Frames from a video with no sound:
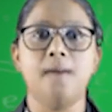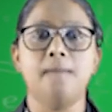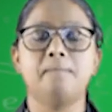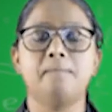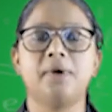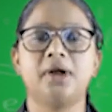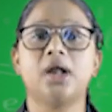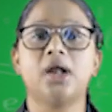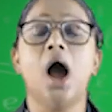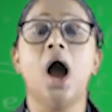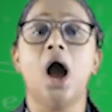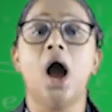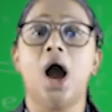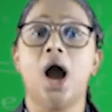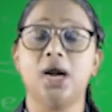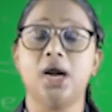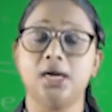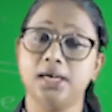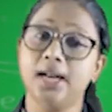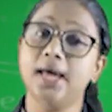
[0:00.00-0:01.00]
But
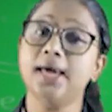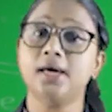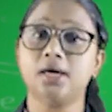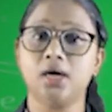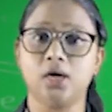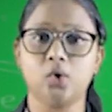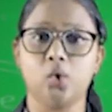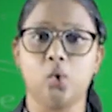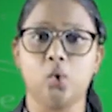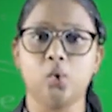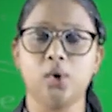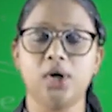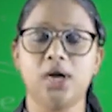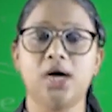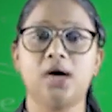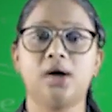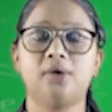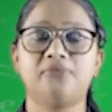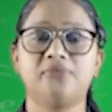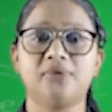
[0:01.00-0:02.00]
unlike a
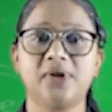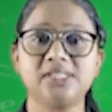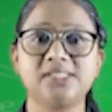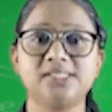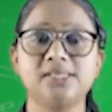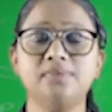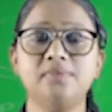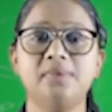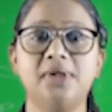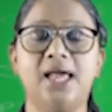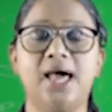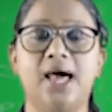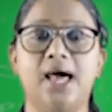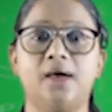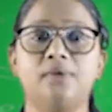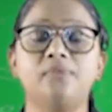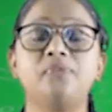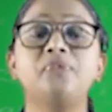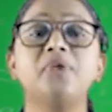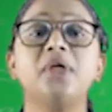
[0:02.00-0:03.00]
cone, a frustum will
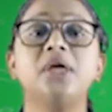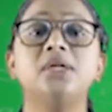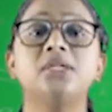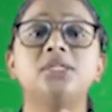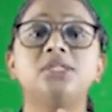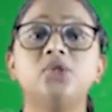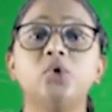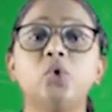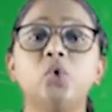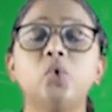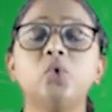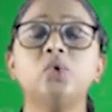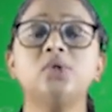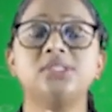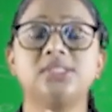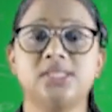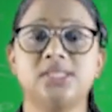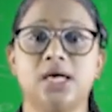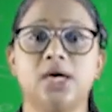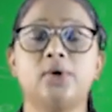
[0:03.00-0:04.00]
have two
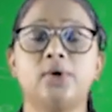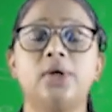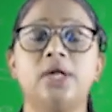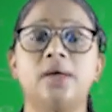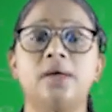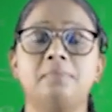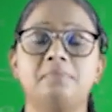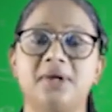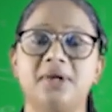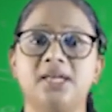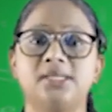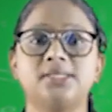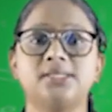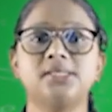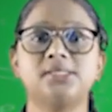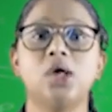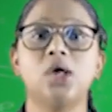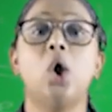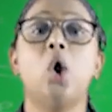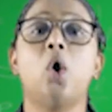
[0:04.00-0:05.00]
circular
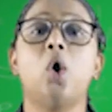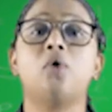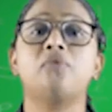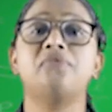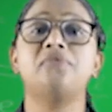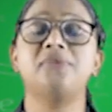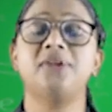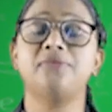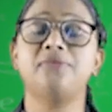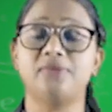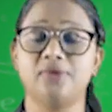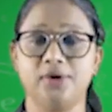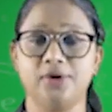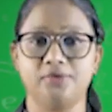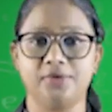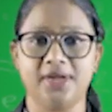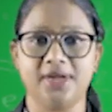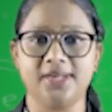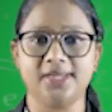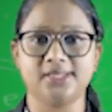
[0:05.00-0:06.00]
bases of
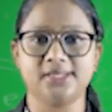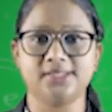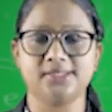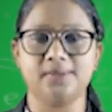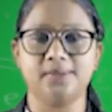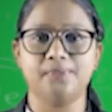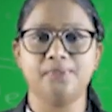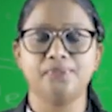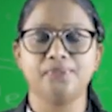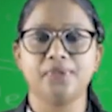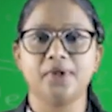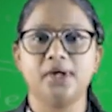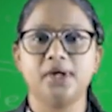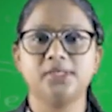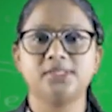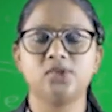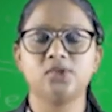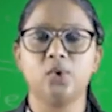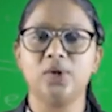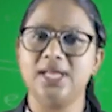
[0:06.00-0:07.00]
different radius.
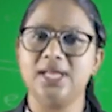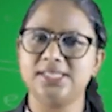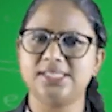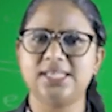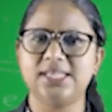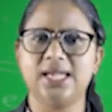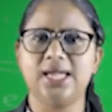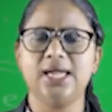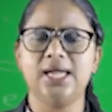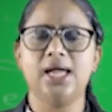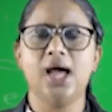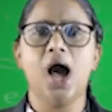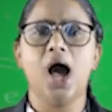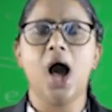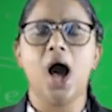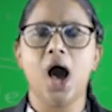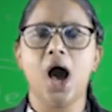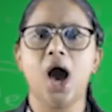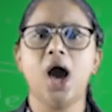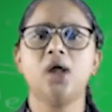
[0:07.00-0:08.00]
So, let's
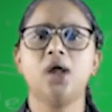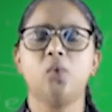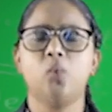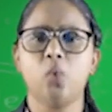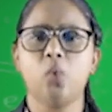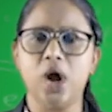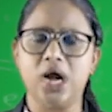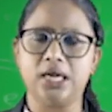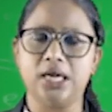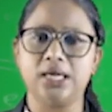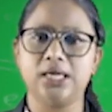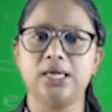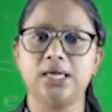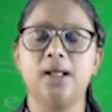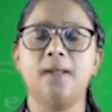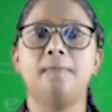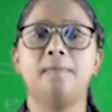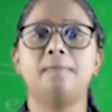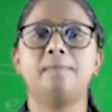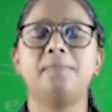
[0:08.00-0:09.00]
say
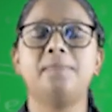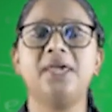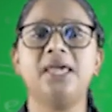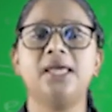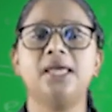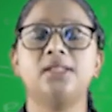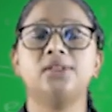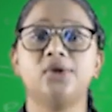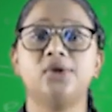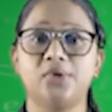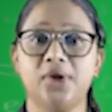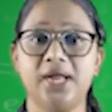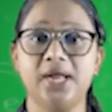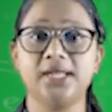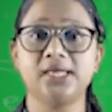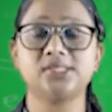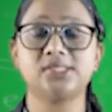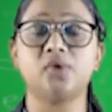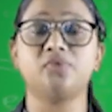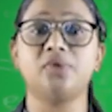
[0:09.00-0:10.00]
R1 be the
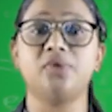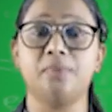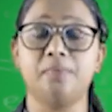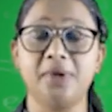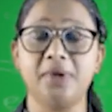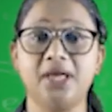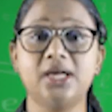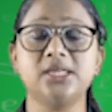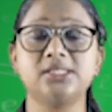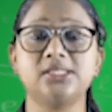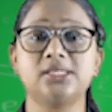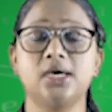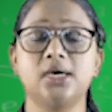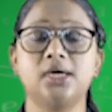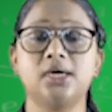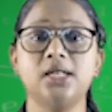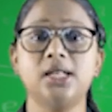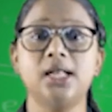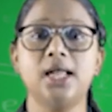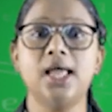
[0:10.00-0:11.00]
radius of the bigger
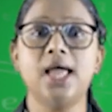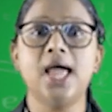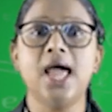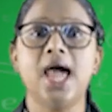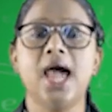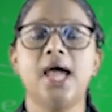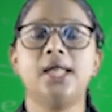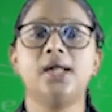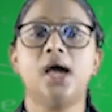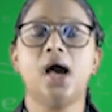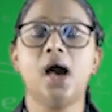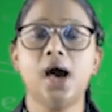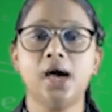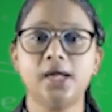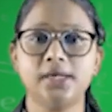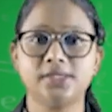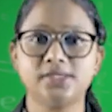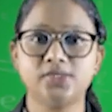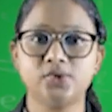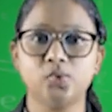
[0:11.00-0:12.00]
circle and
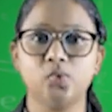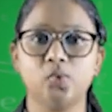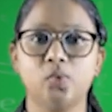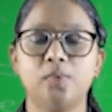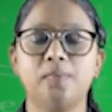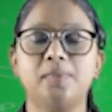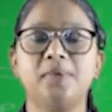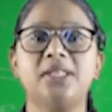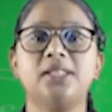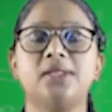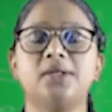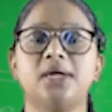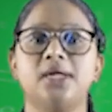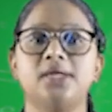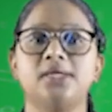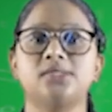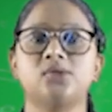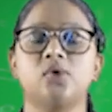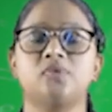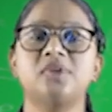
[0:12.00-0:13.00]
R2 be the
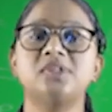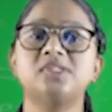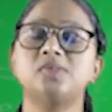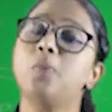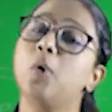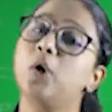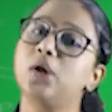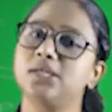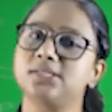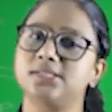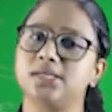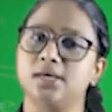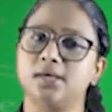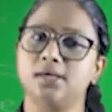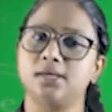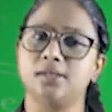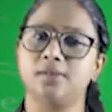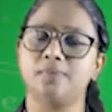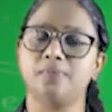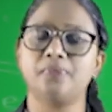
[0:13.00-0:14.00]
radius of the smaller
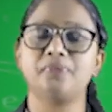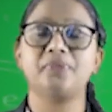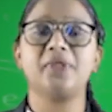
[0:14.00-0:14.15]
circle.